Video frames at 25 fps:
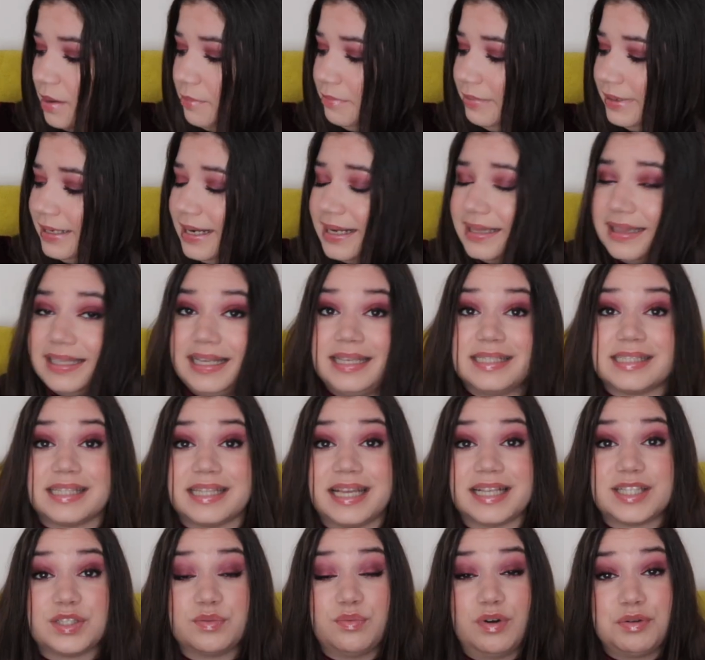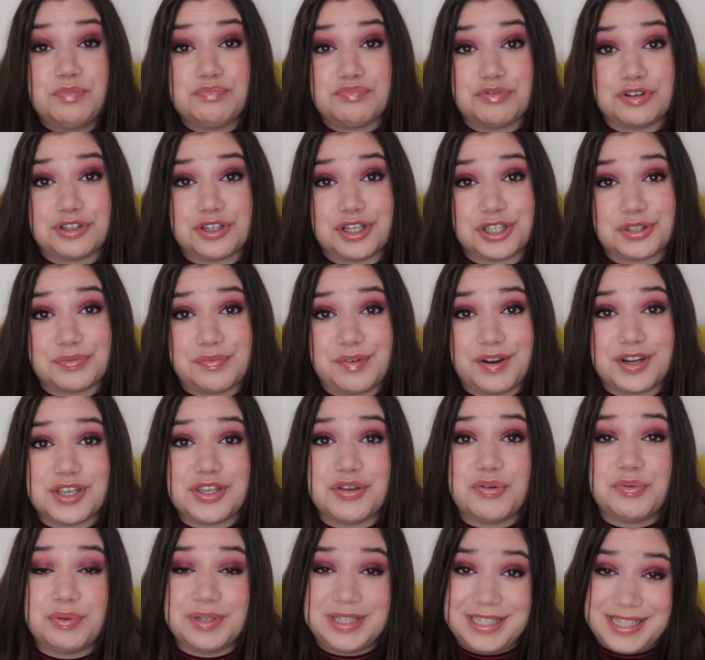But at least that's one product where
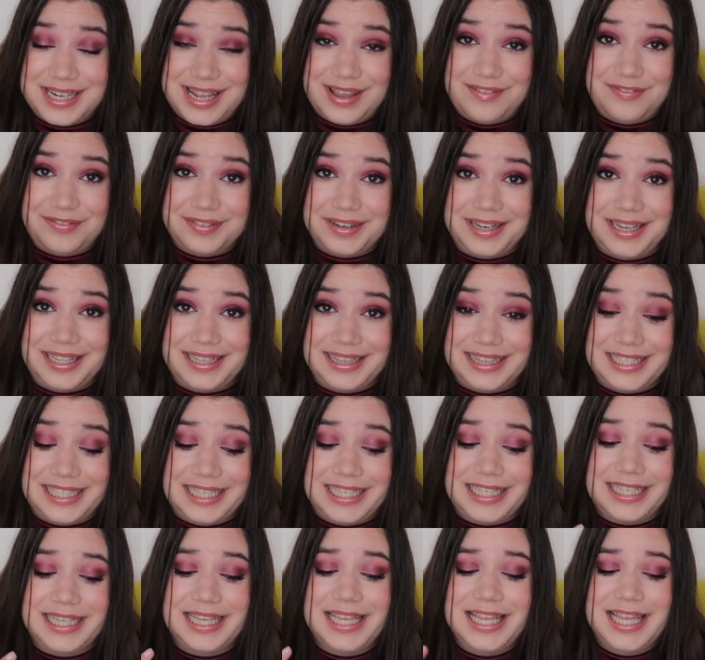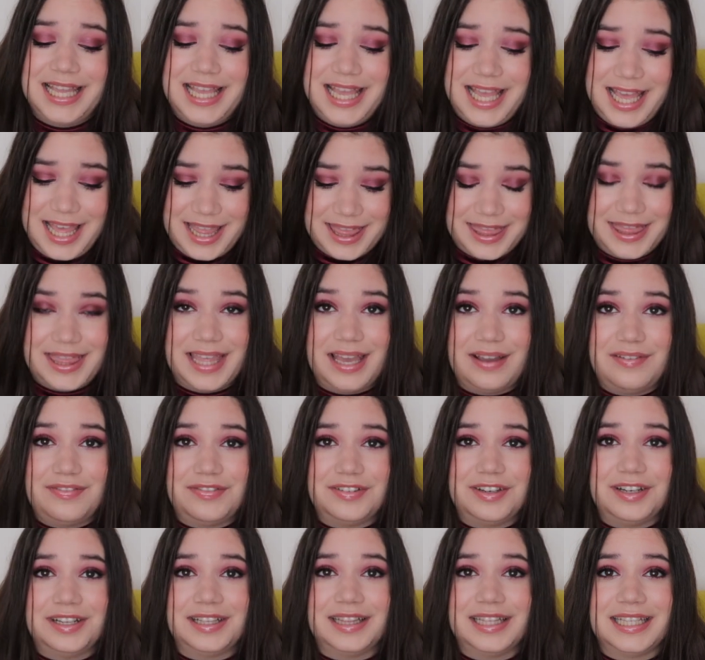you would definitely
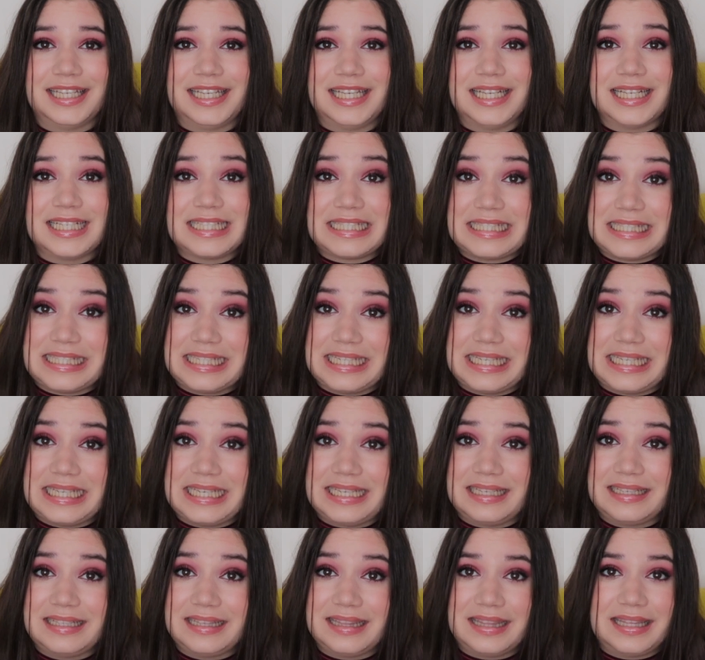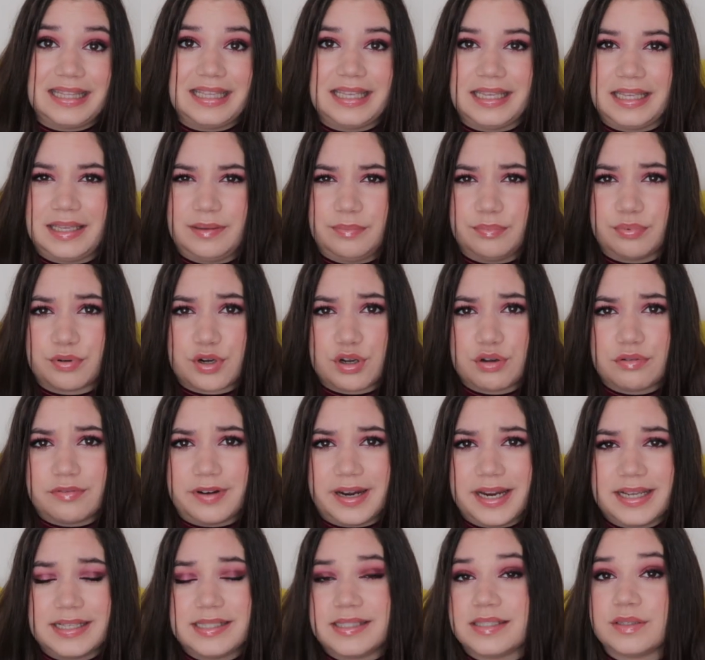see the
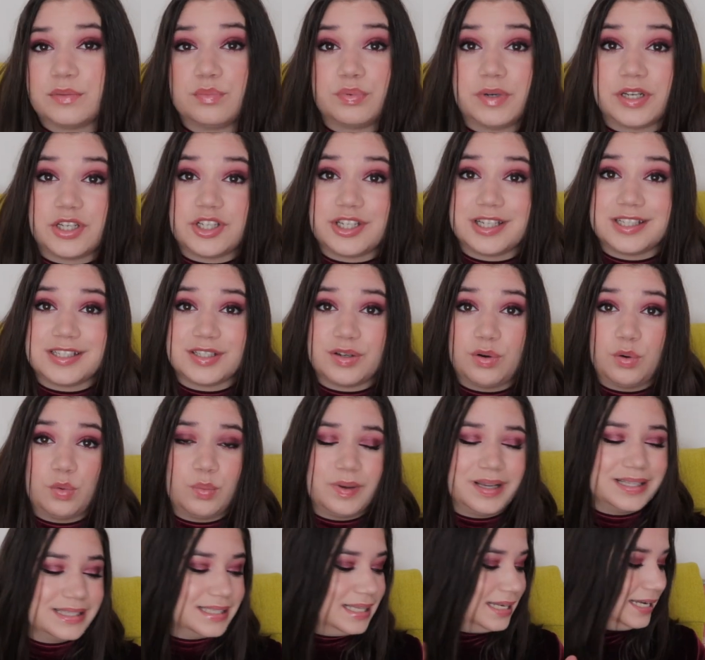progress, which is always